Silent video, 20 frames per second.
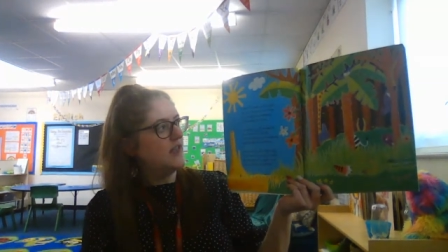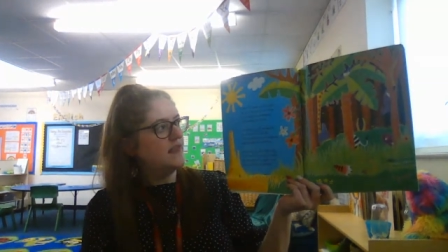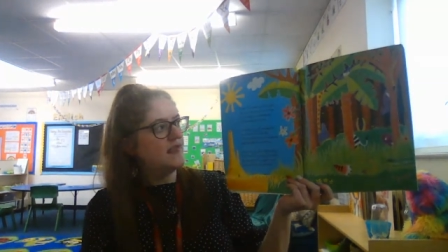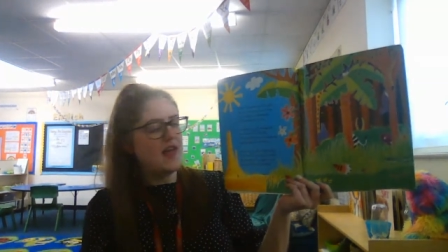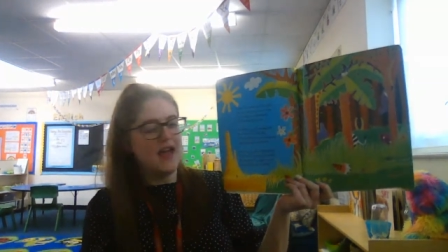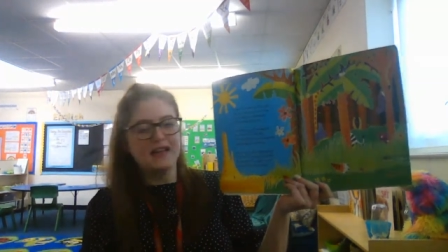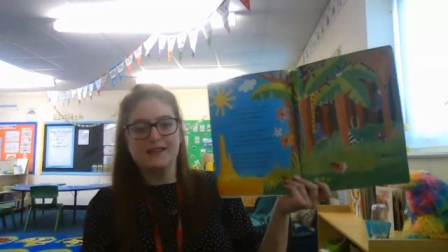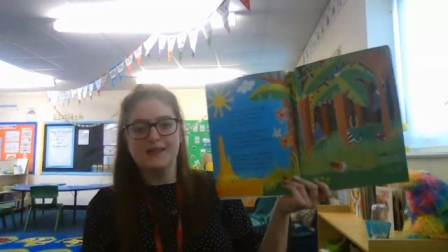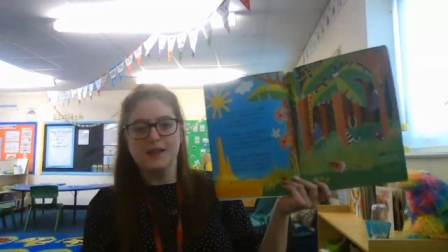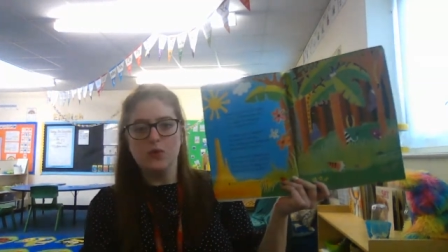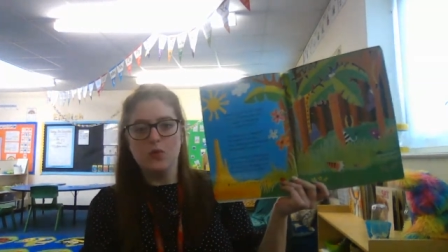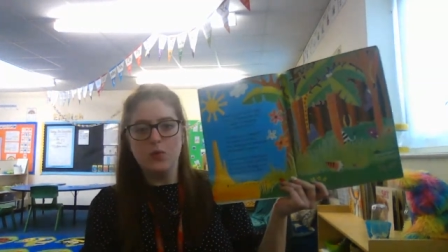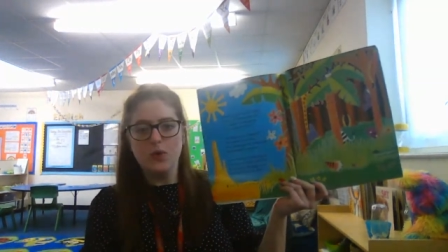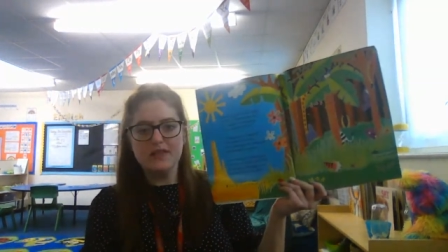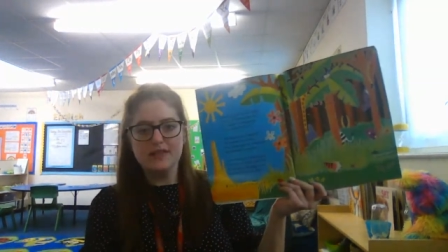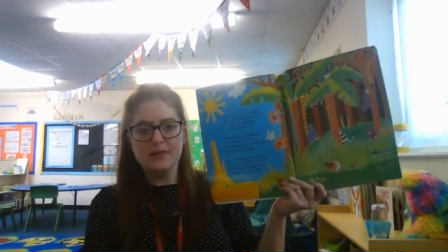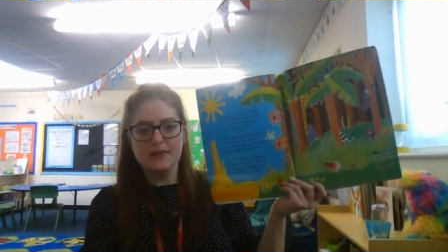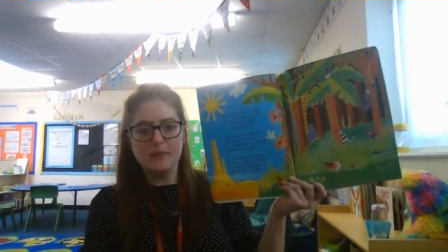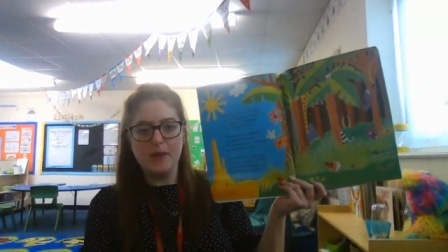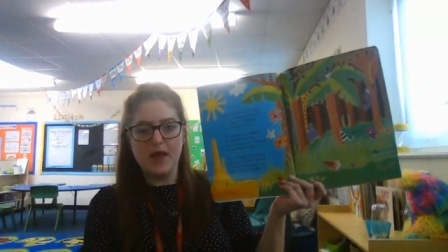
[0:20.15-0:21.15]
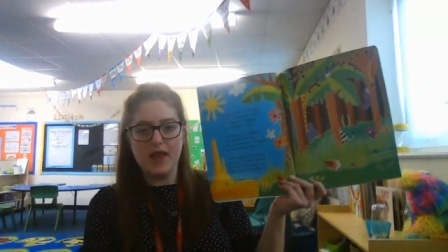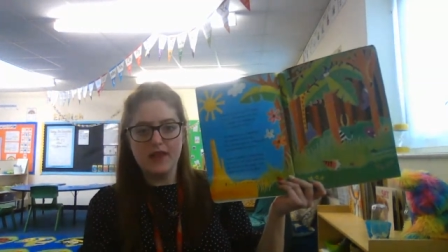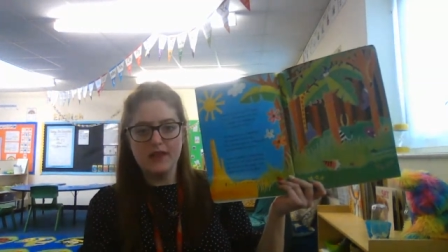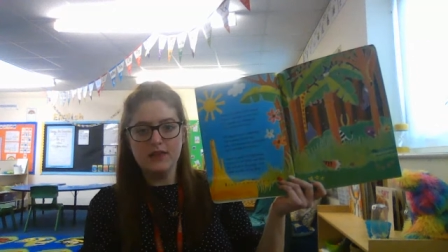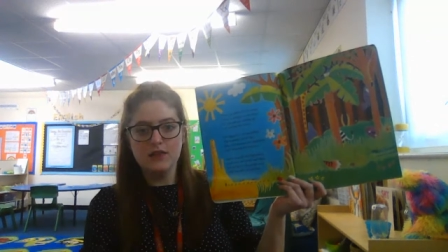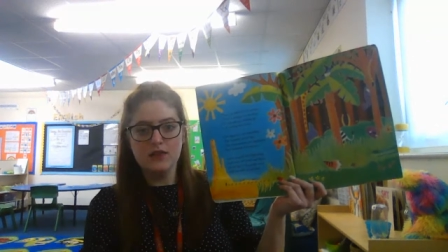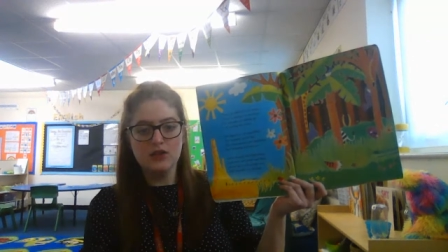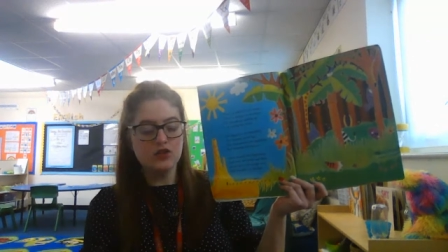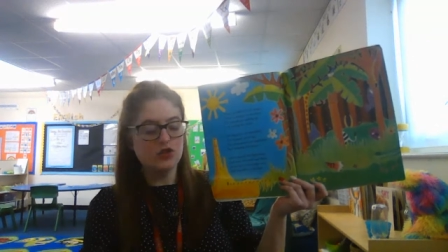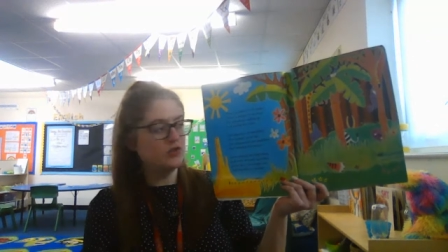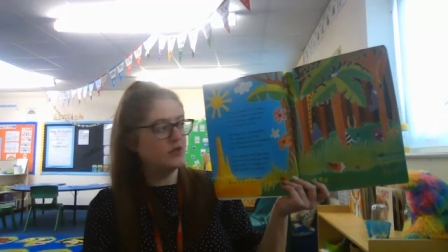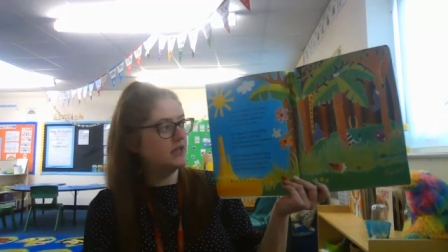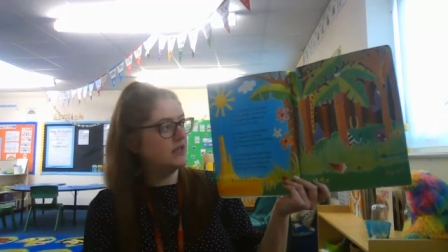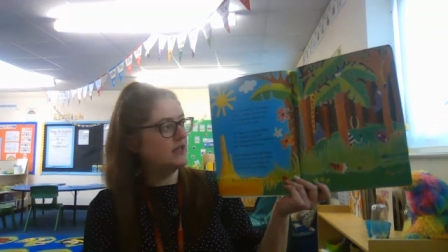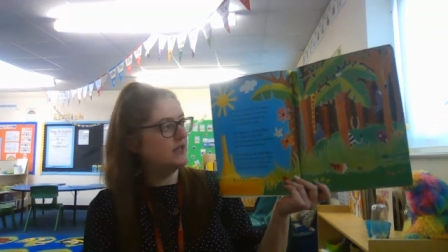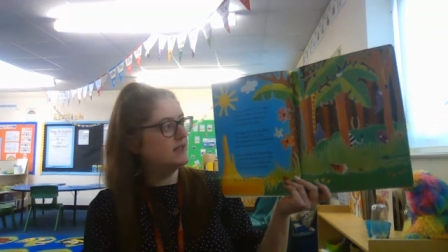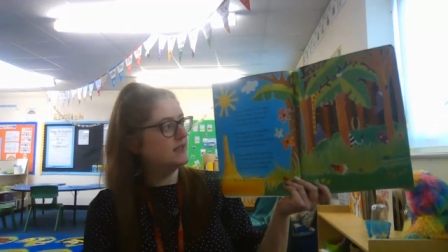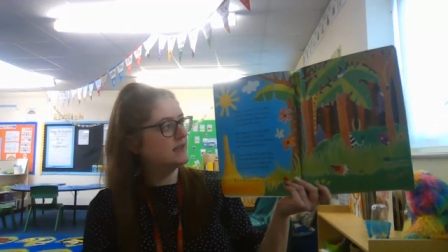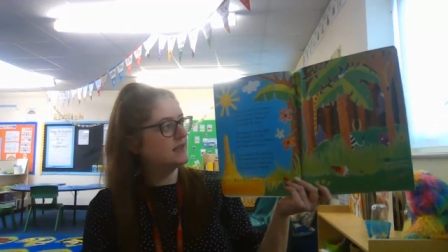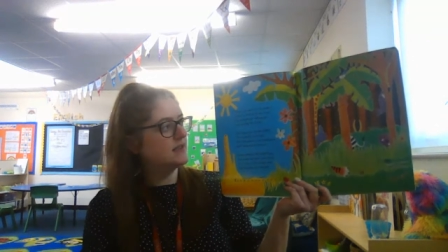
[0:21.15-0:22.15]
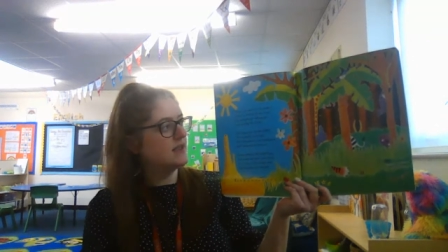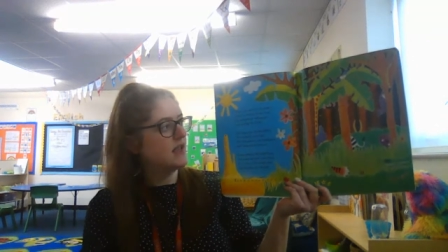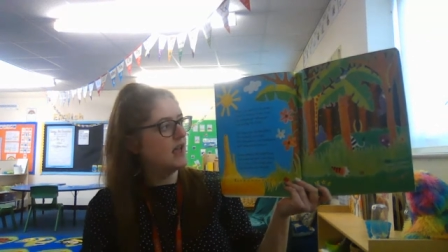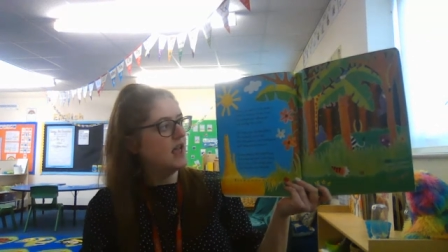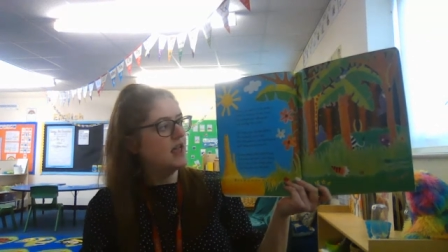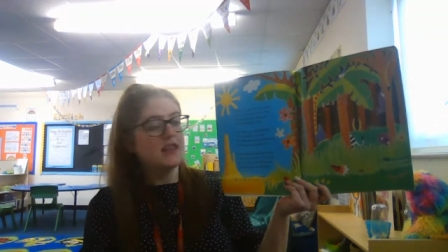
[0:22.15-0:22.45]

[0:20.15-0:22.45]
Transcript: There's a whisper in the trees.